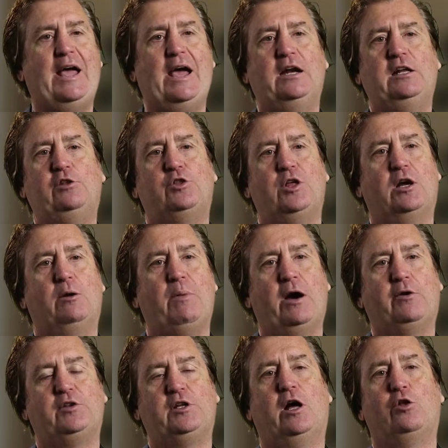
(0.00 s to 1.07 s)
anything
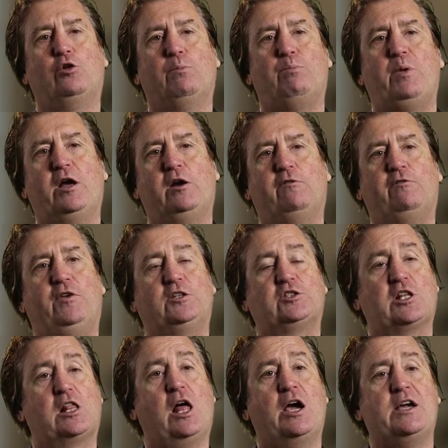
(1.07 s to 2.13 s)
about the other
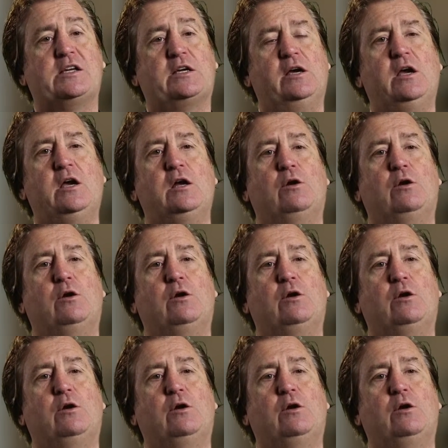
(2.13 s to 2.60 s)
benefits like